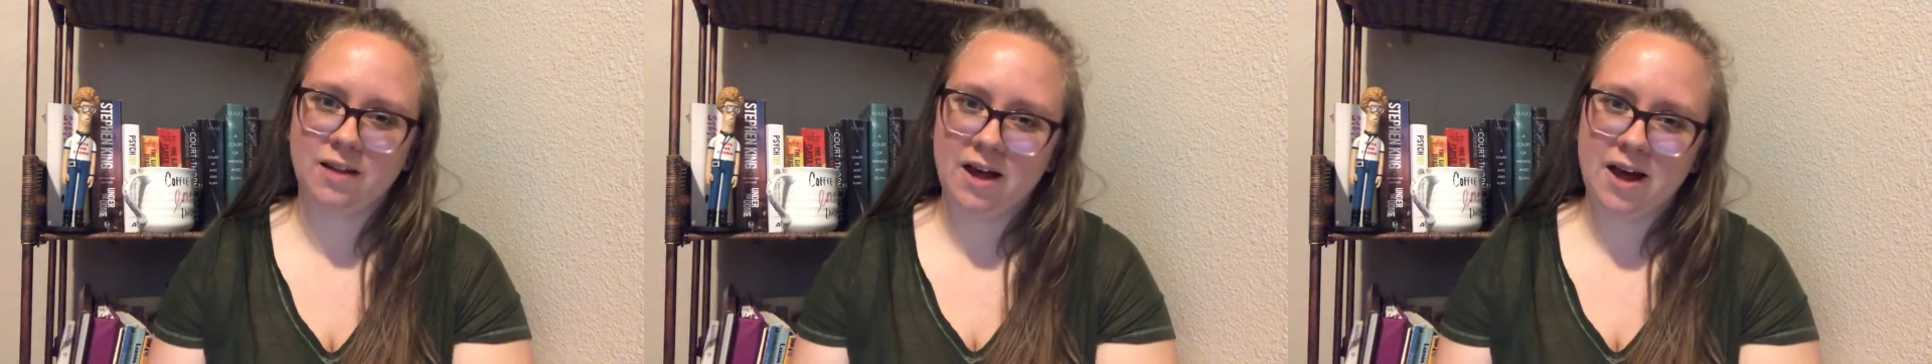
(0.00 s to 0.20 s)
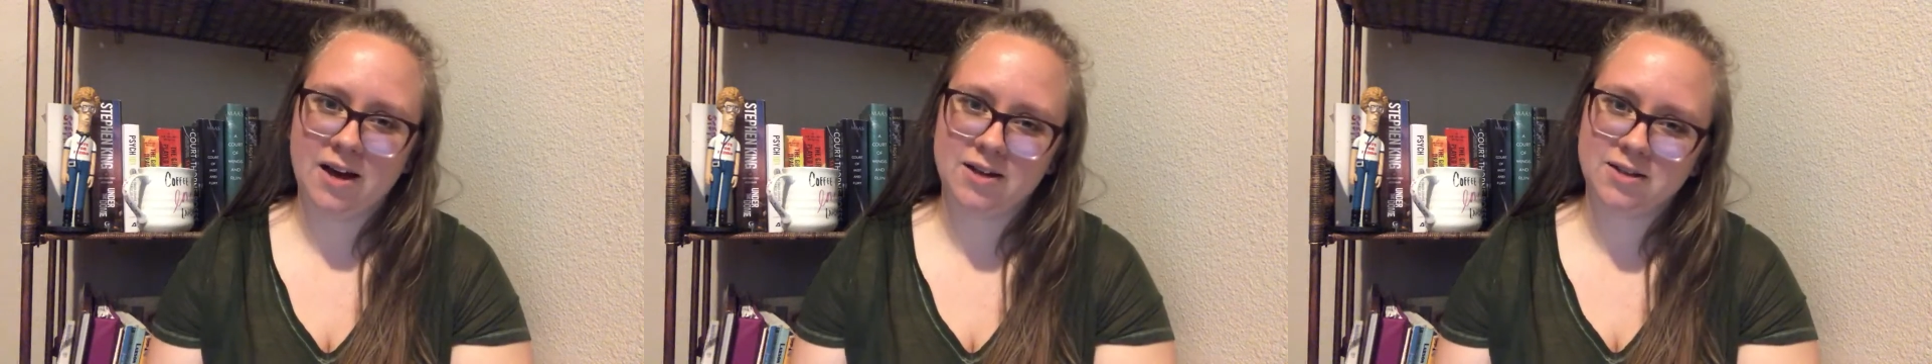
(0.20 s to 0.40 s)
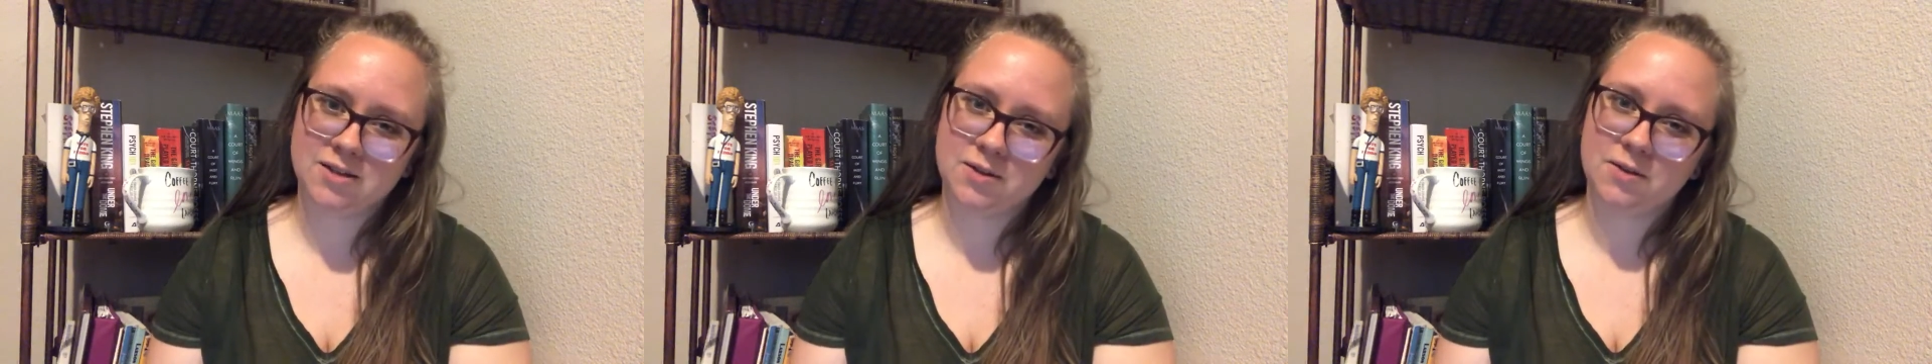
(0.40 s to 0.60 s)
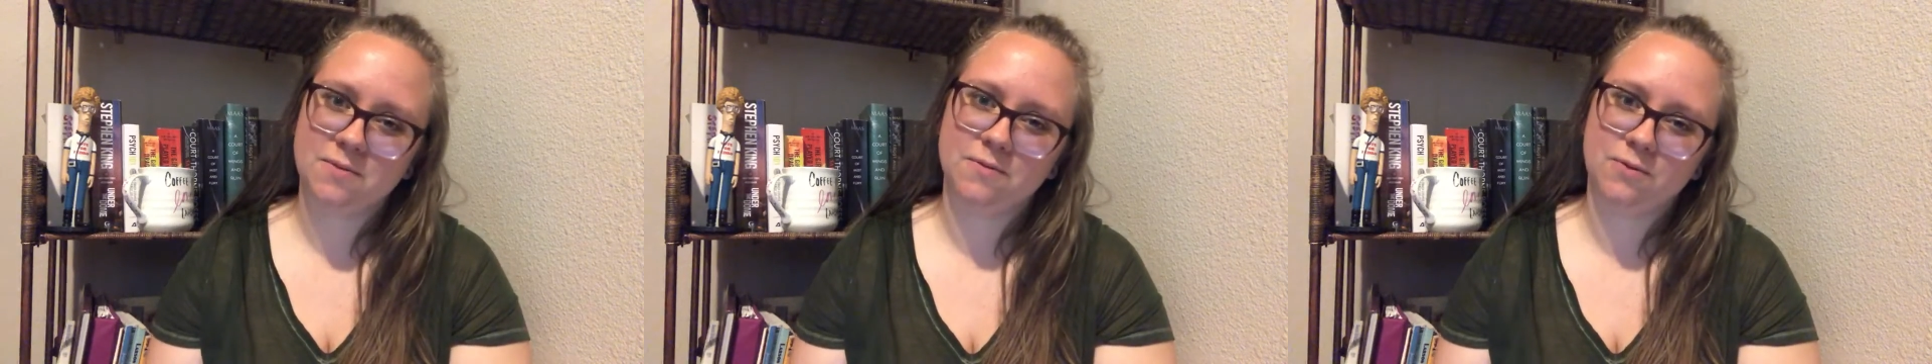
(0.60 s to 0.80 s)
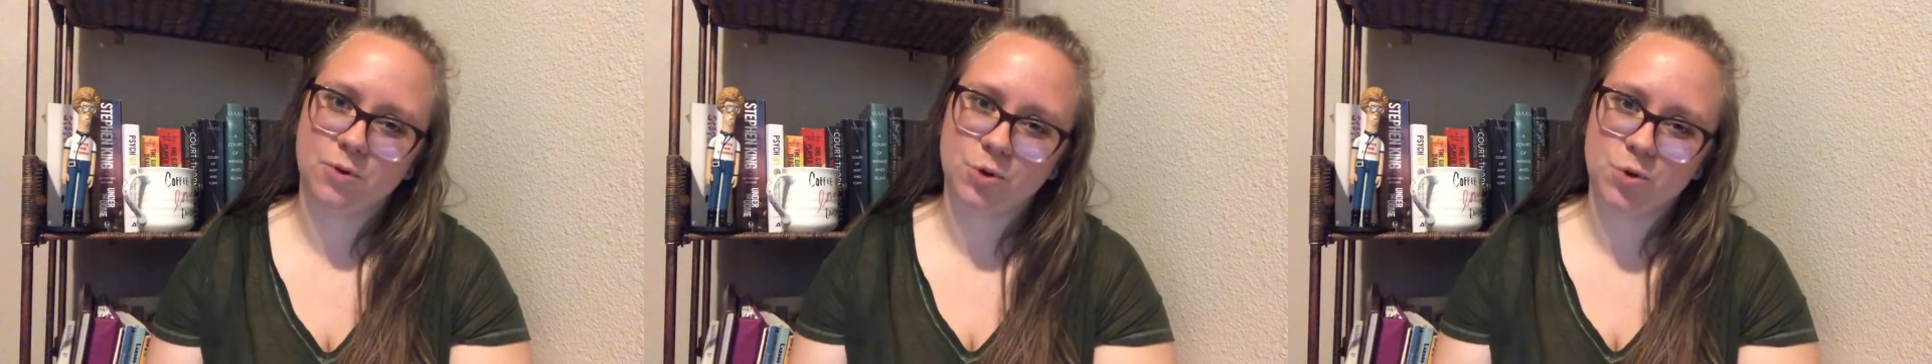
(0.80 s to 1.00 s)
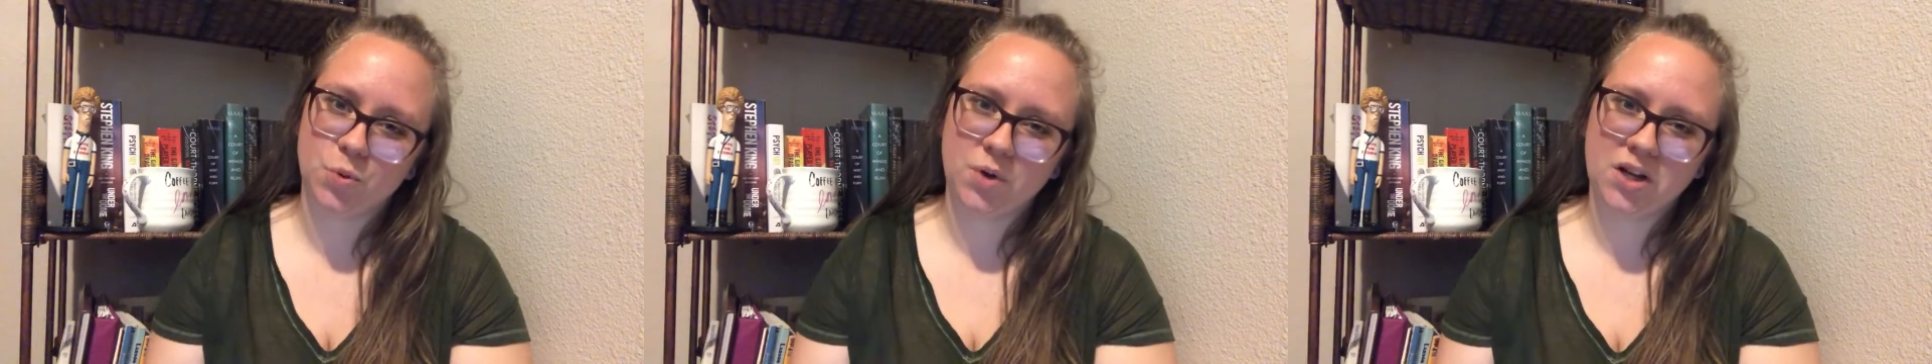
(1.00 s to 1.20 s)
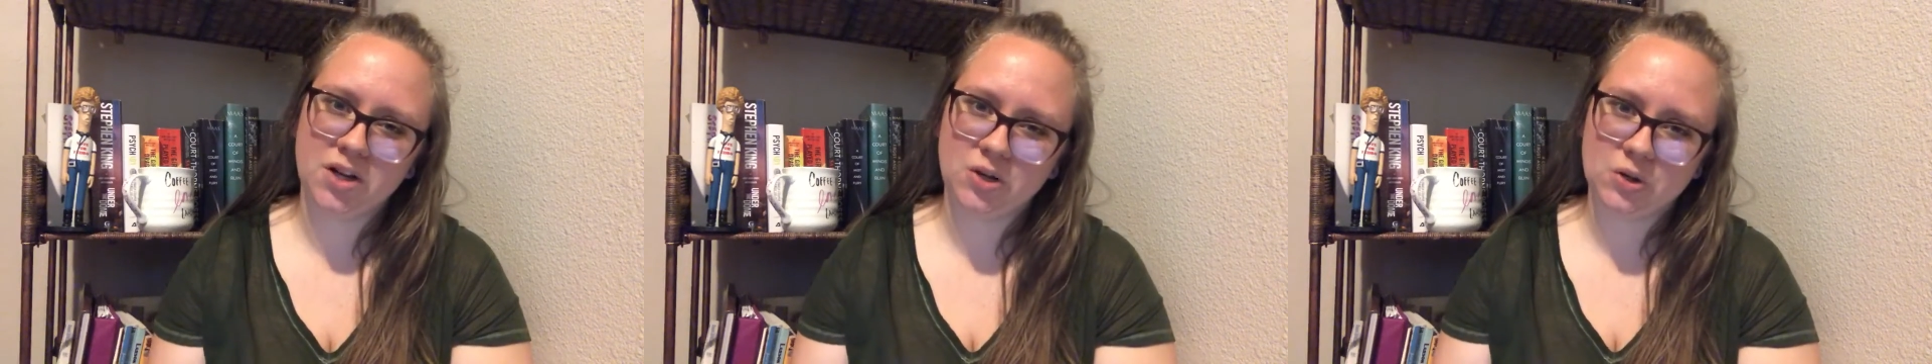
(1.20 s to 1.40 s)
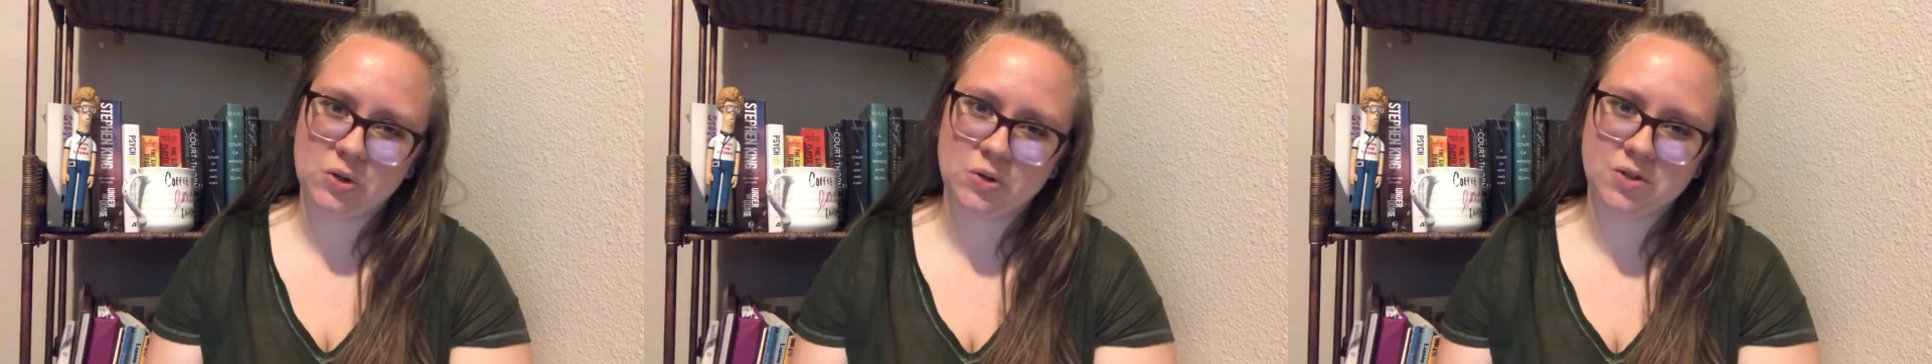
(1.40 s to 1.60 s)
lasts for 20
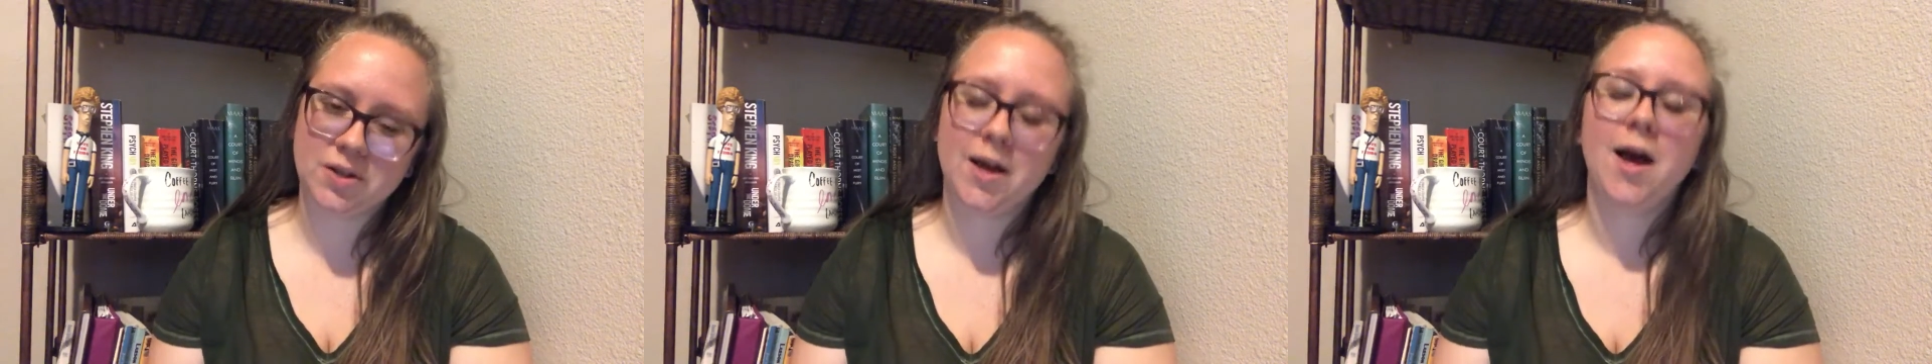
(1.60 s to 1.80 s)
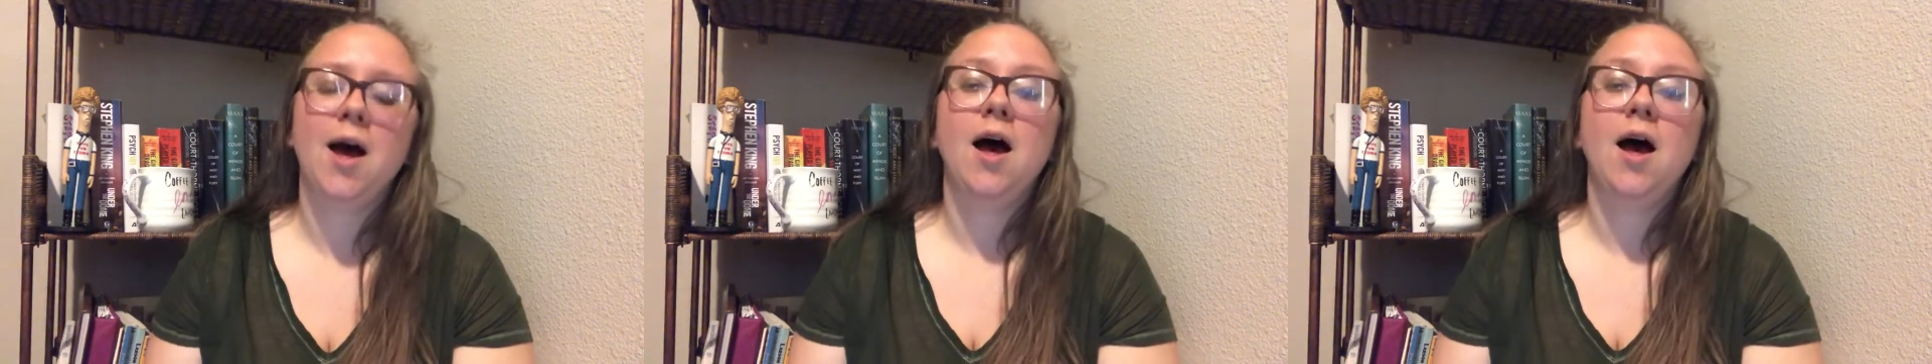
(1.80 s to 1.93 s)
years,